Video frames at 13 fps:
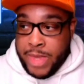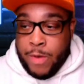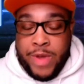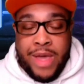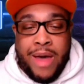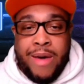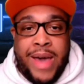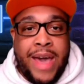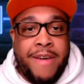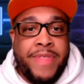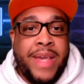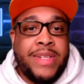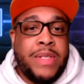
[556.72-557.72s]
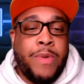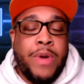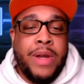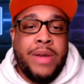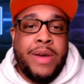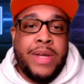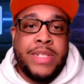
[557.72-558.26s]
We all have things to
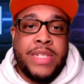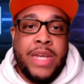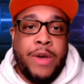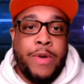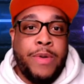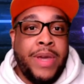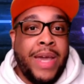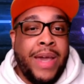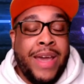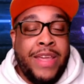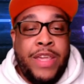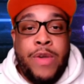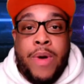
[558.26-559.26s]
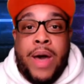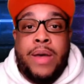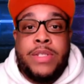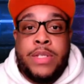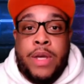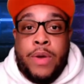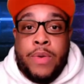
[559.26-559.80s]
work on. So, and you
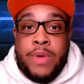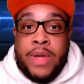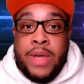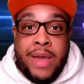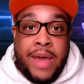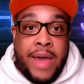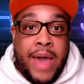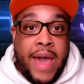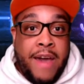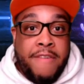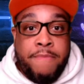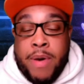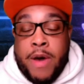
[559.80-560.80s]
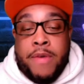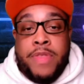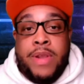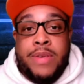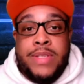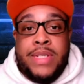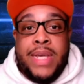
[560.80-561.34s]
also have both of
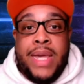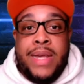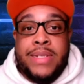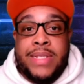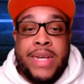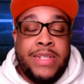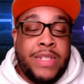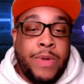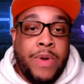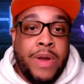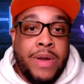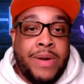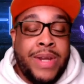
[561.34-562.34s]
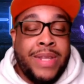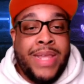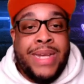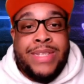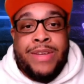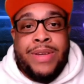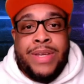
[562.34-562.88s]
those things to work on and
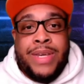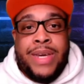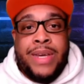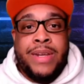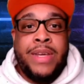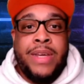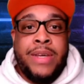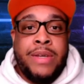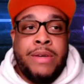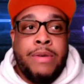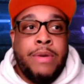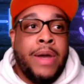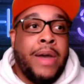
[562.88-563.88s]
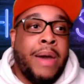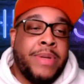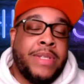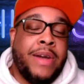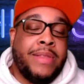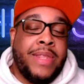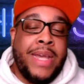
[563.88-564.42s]
things that are good. I'm
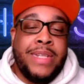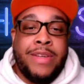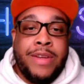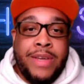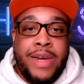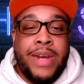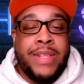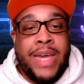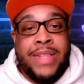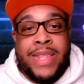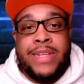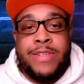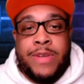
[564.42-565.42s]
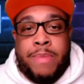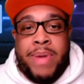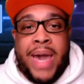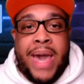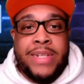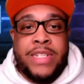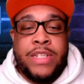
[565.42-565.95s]
sorry, things that are good and things that are
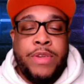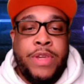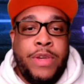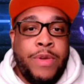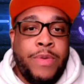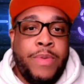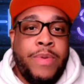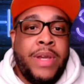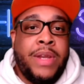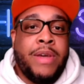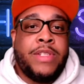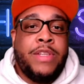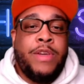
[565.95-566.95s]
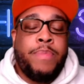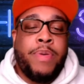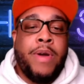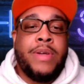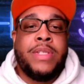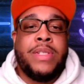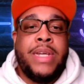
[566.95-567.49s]
bad. So you
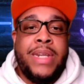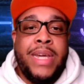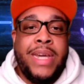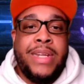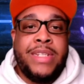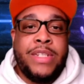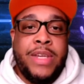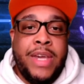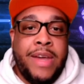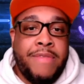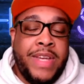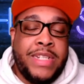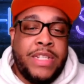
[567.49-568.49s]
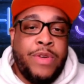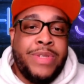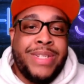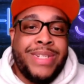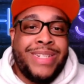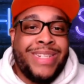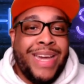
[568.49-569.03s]
personally need to give these
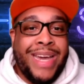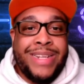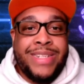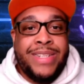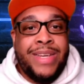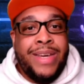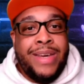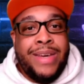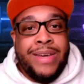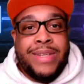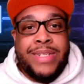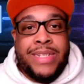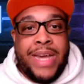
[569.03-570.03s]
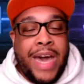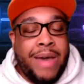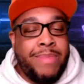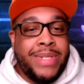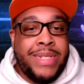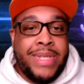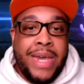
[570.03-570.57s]
dudes a chance, because time
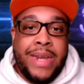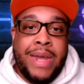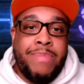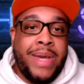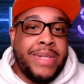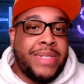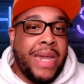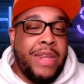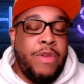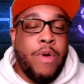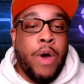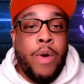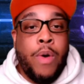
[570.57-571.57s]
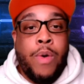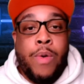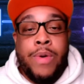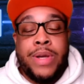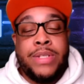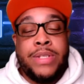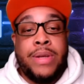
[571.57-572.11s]
is ticking. I'm not saying you
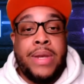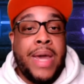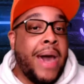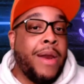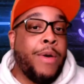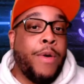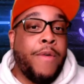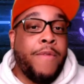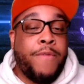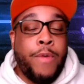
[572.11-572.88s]
old, because you're not old.